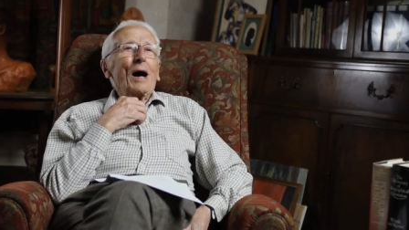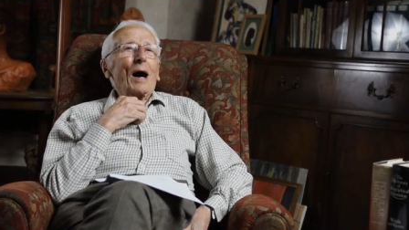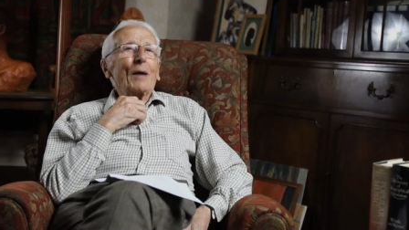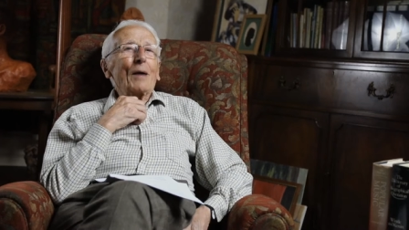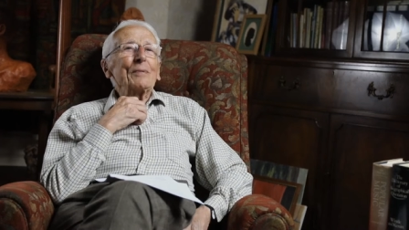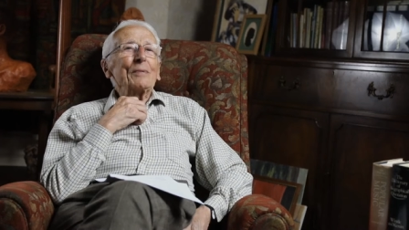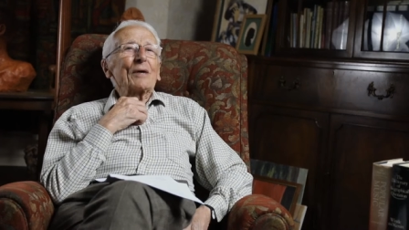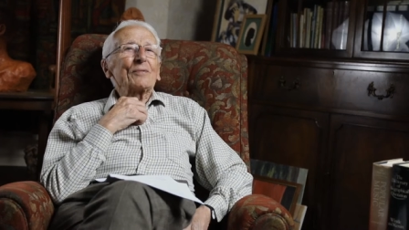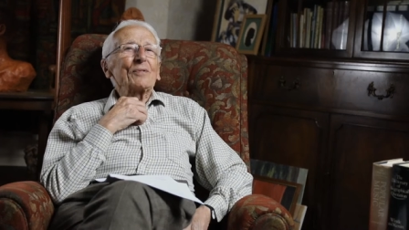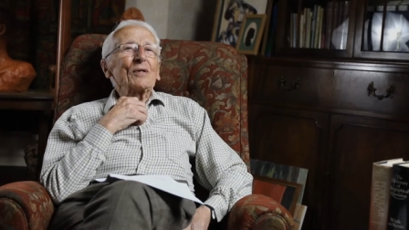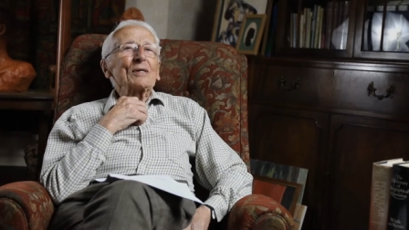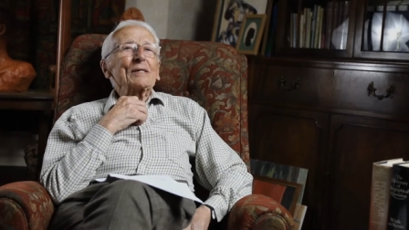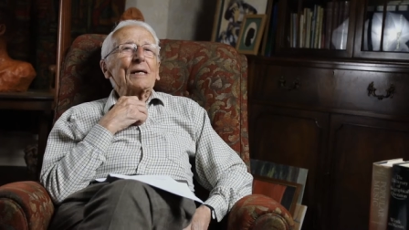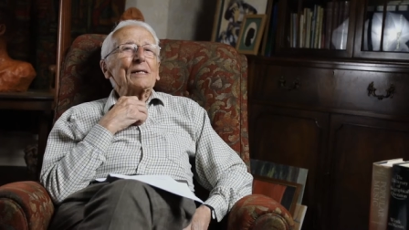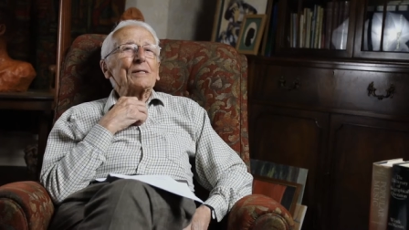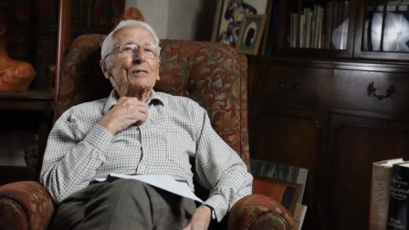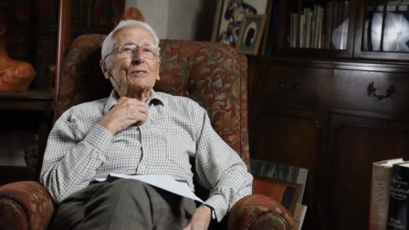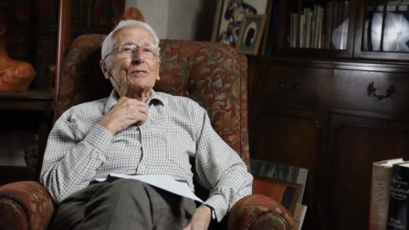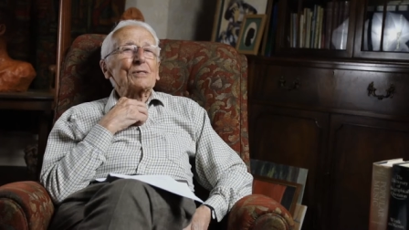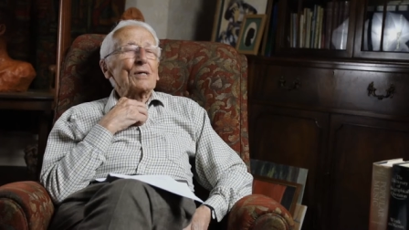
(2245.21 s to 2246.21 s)
I mean, I think
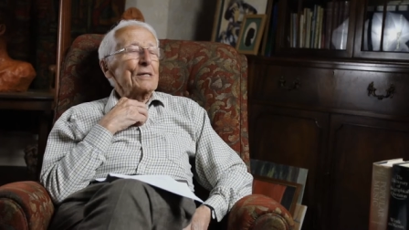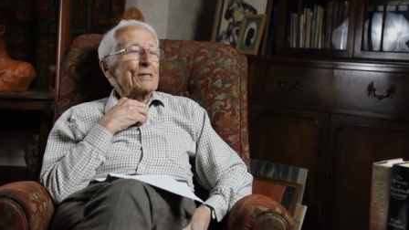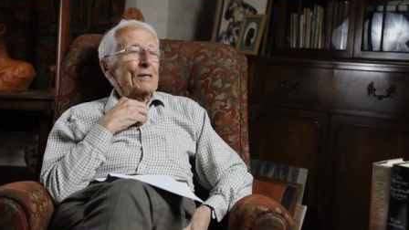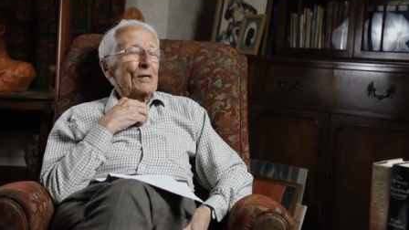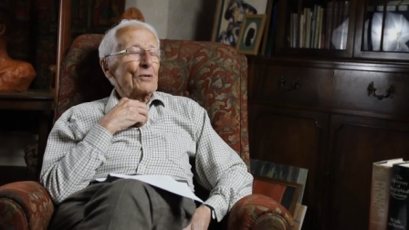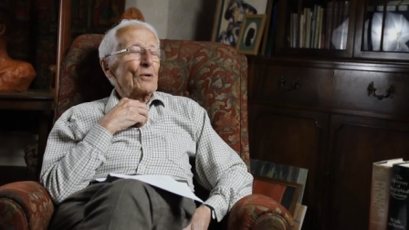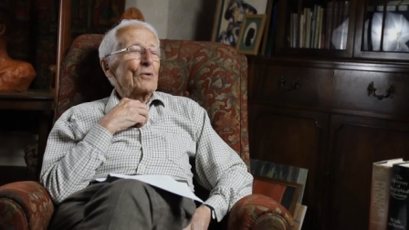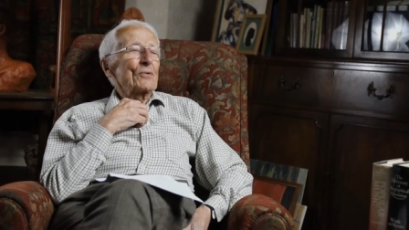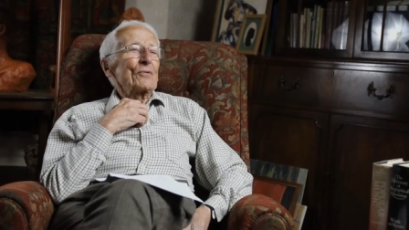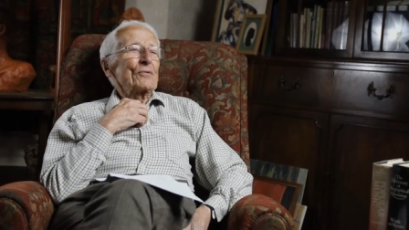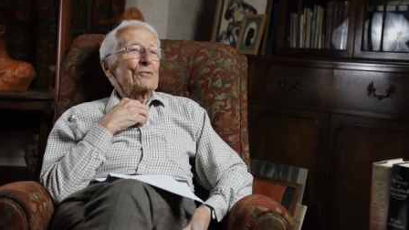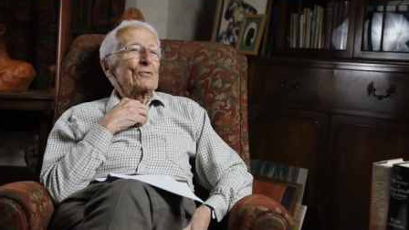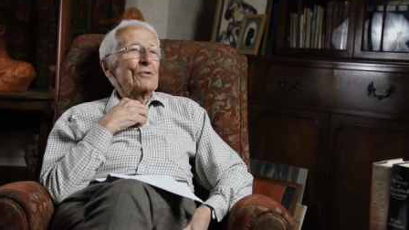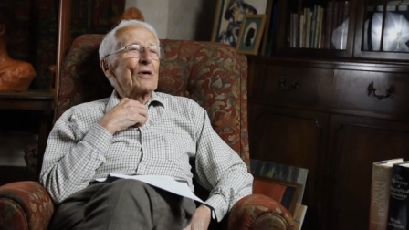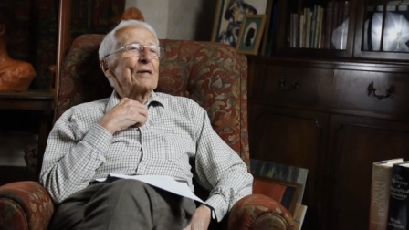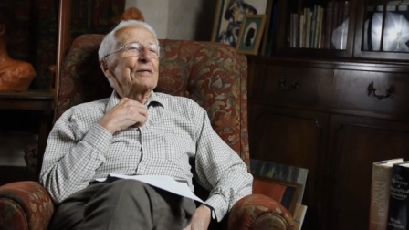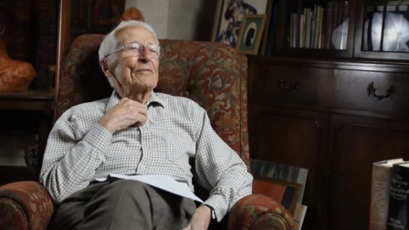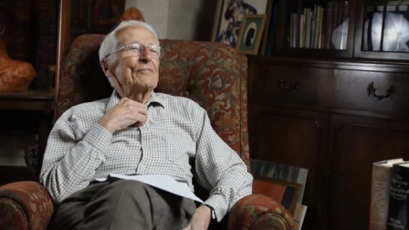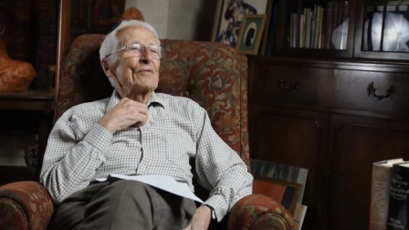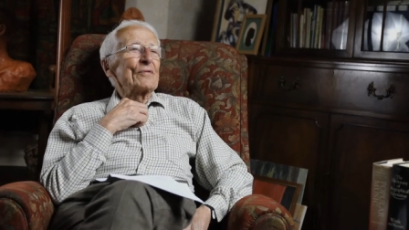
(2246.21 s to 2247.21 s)
he can take a lot of the
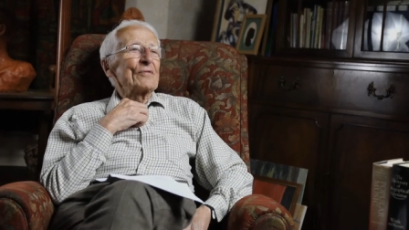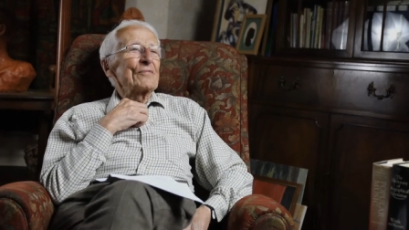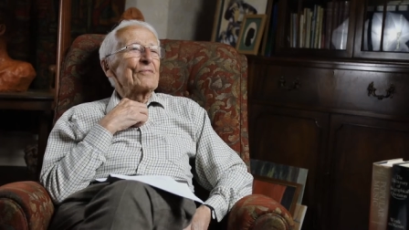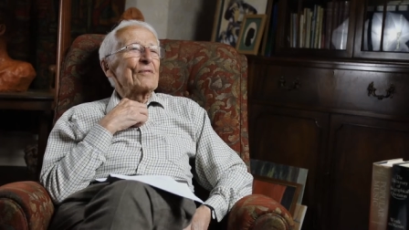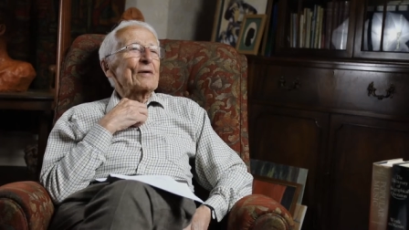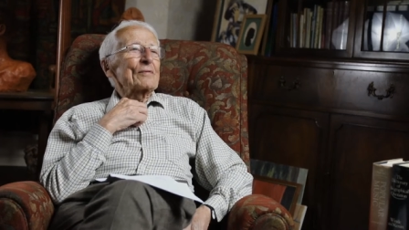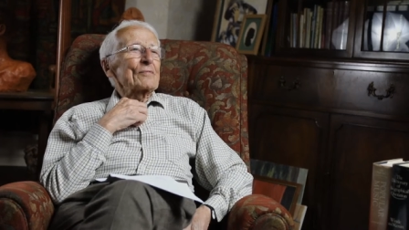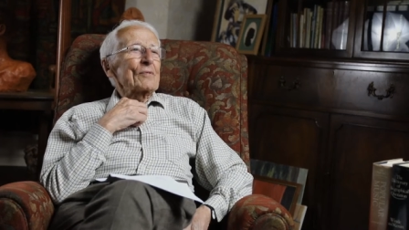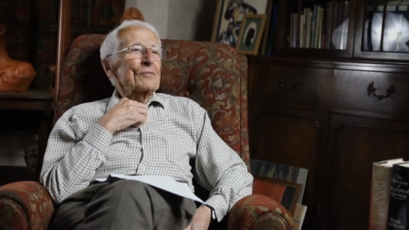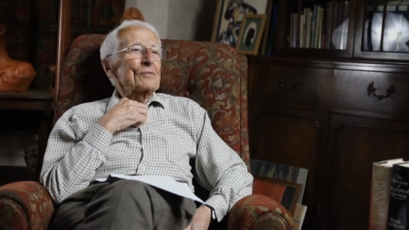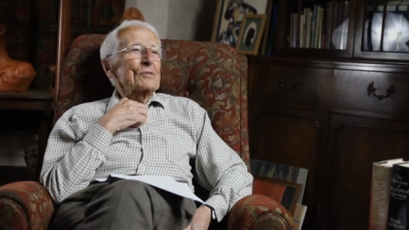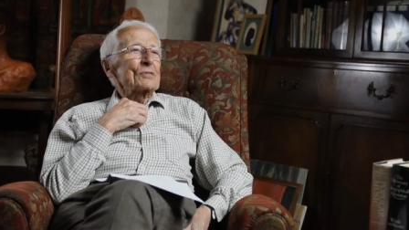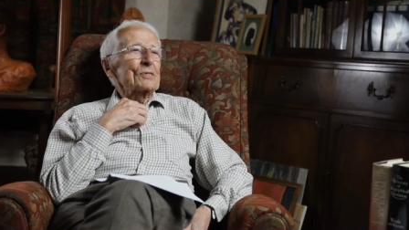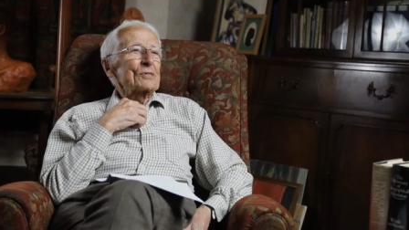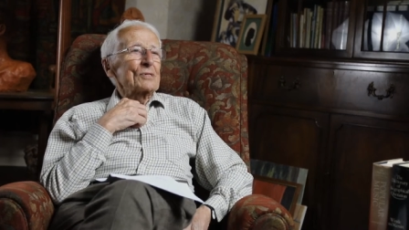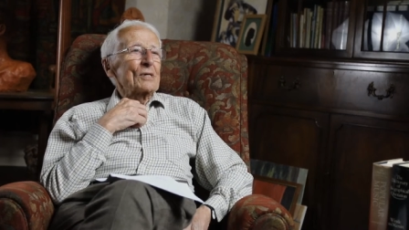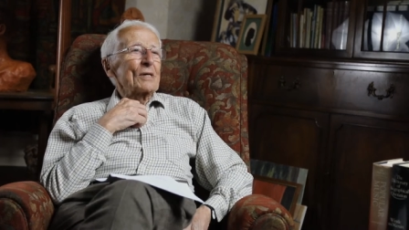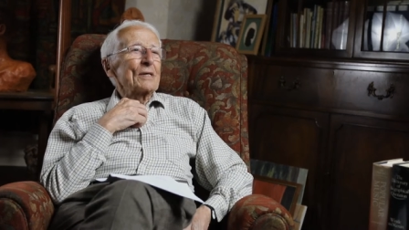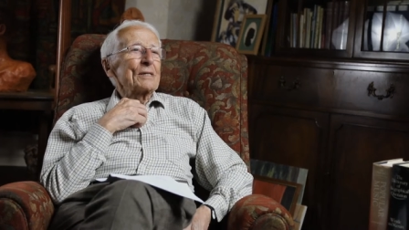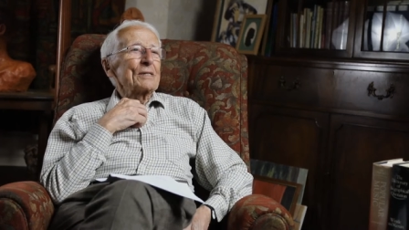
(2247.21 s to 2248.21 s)
credit for the fact that the
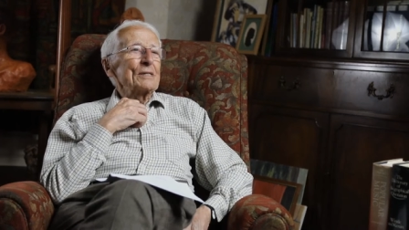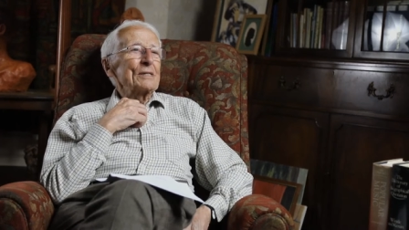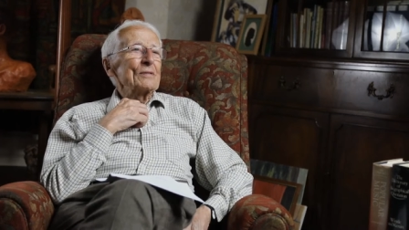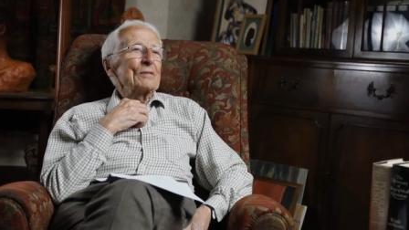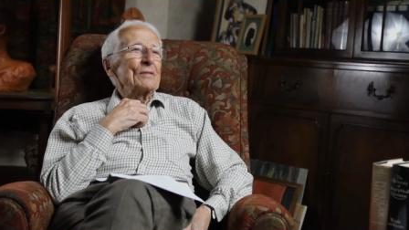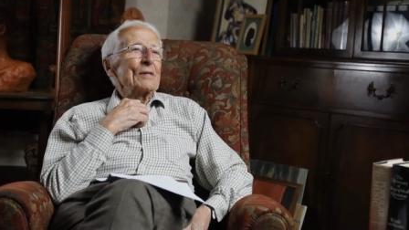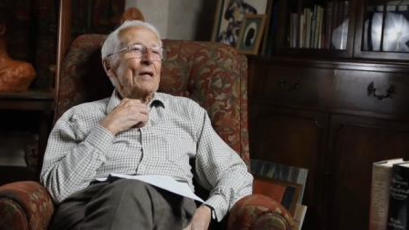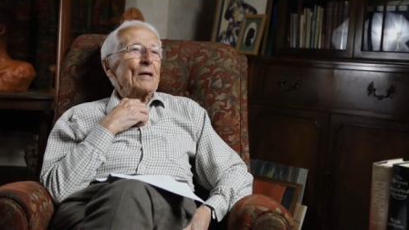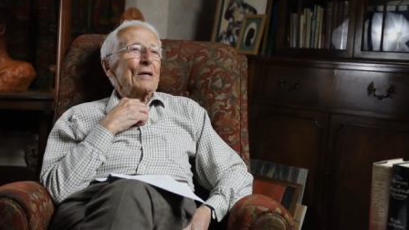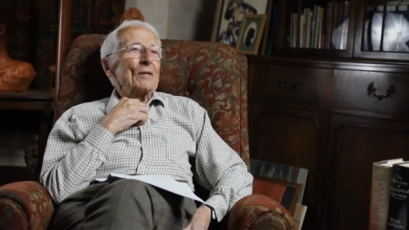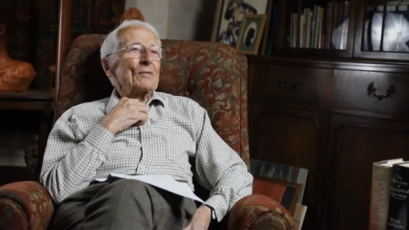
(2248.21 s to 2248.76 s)
society in